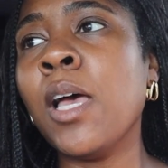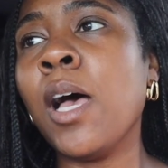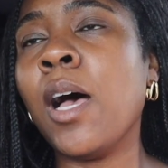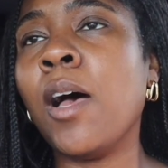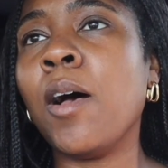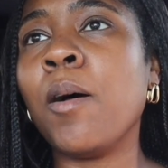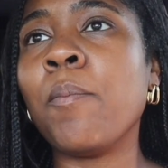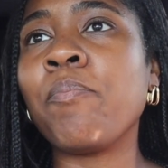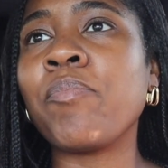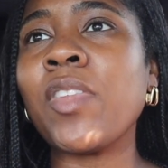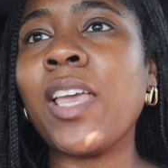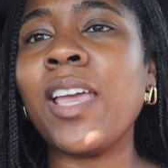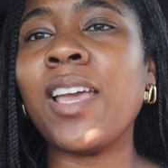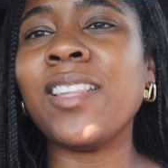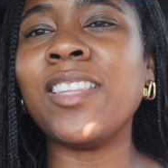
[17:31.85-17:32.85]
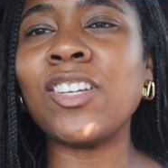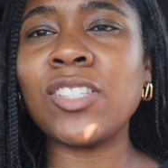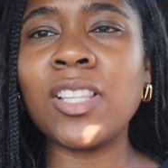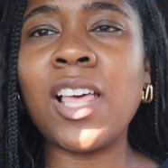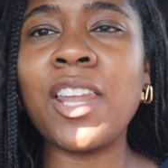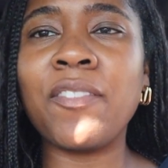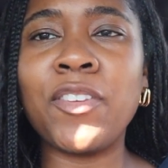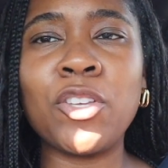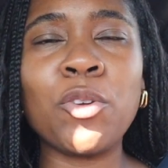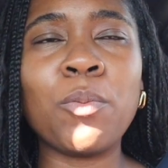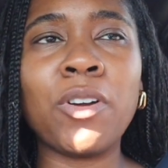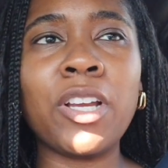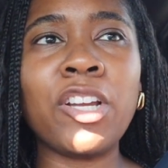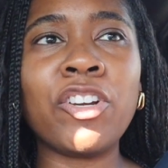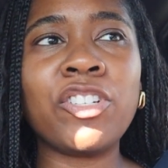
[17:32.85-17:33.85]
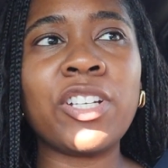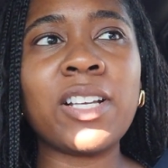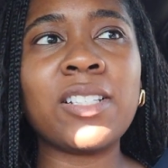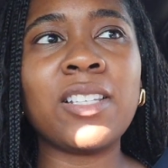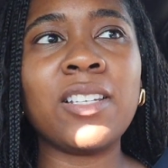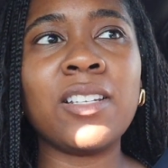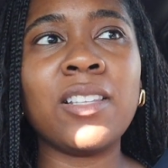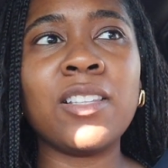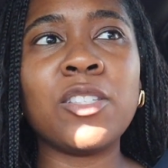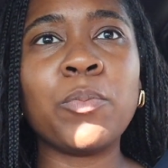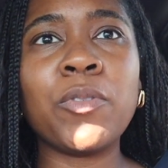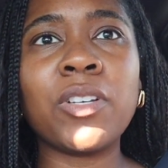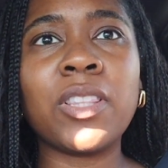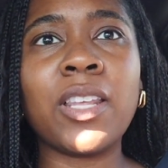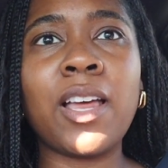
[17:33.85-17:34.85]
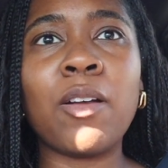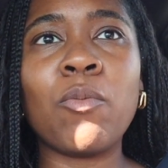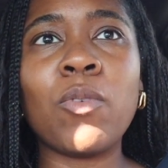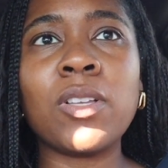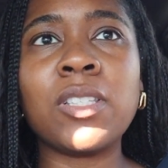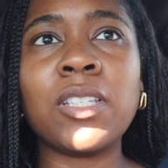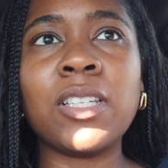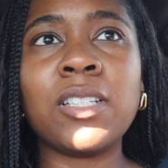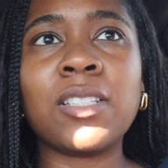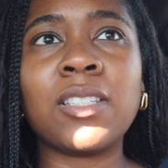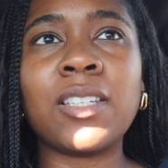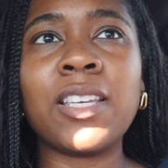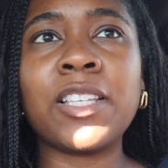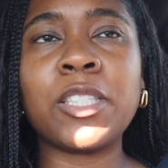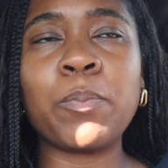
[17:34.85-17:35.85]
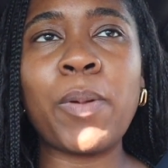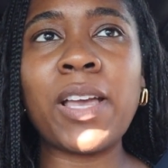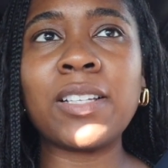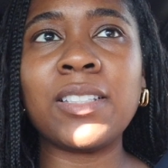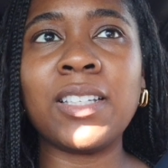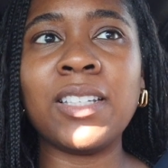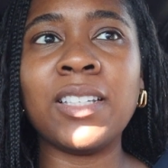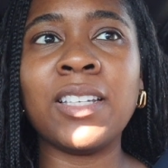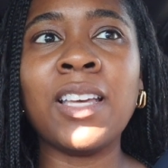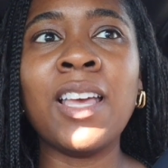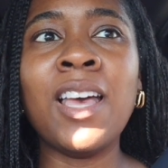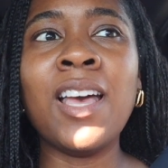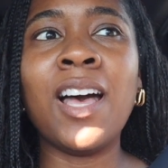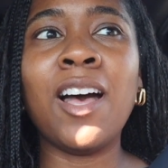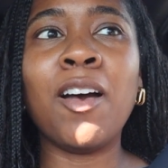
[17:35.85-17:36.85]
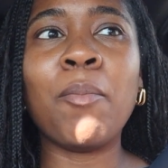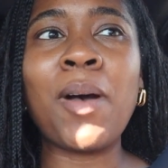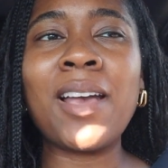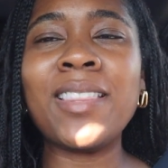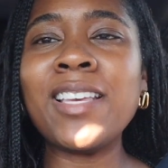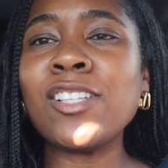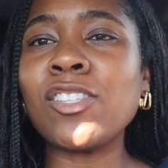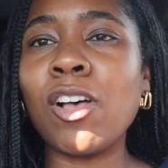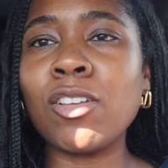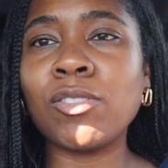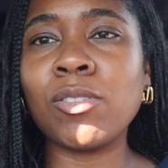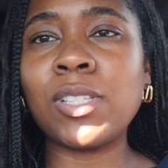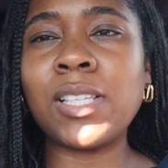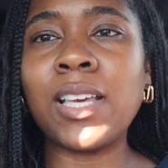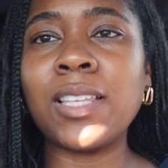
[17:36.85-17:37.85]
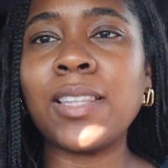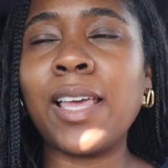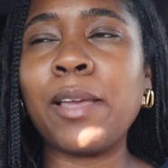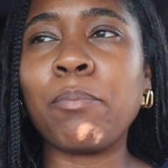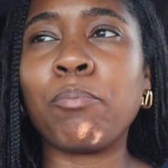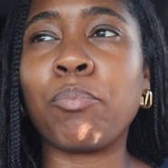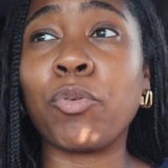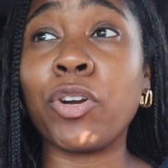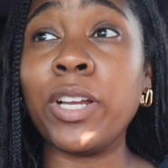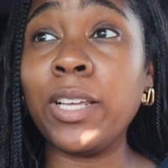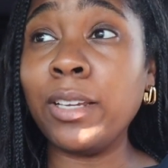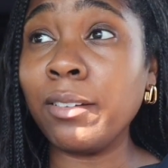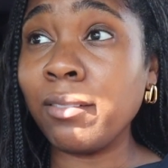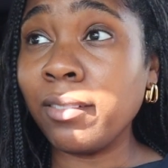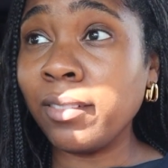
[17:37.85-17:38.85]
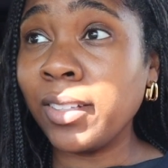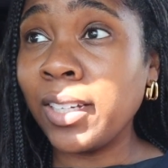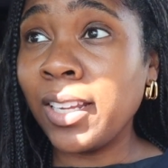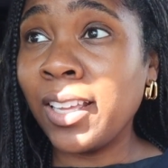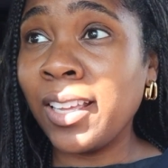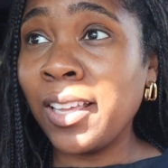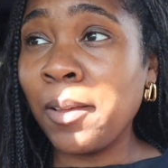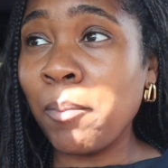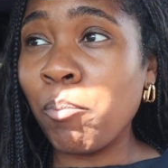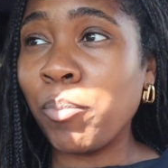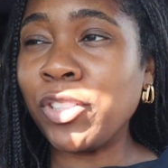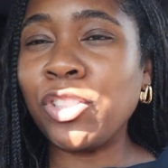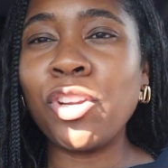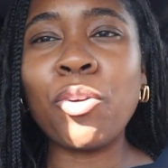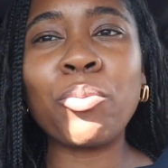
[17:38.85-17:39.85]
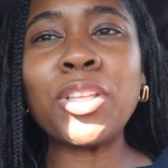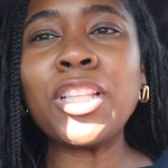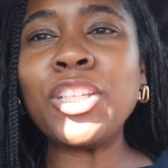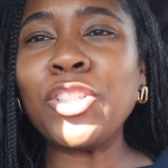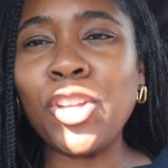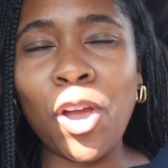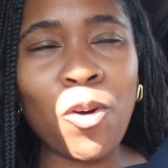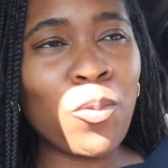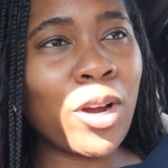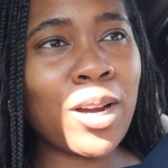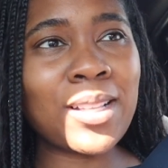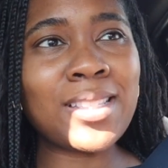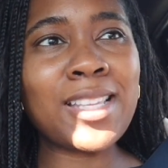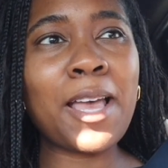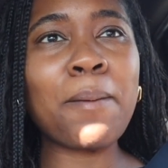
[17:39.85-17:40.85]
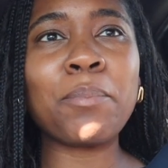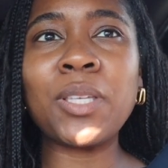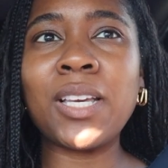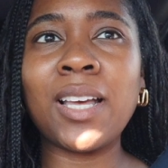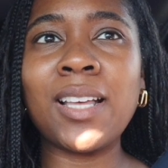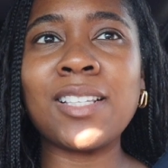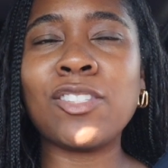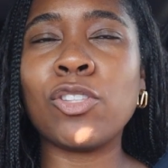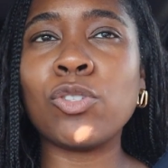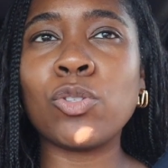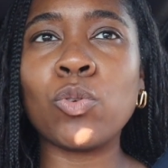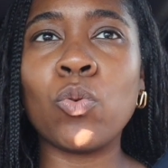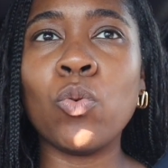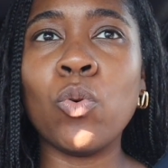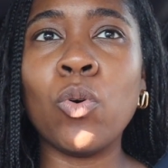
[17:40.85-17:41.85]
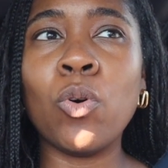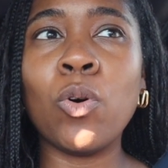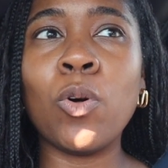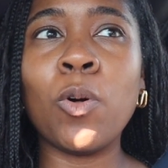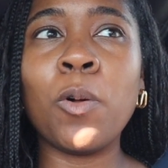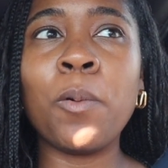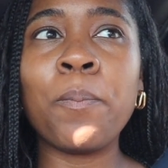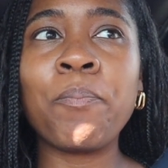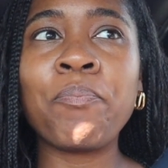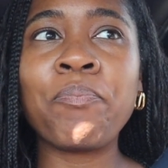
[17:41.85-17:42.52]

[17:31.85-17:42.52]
And there's a lot of humor interjected in this book that I wasn't expecting. I think it's also set in like Britain, but you don't really know where it's set because the school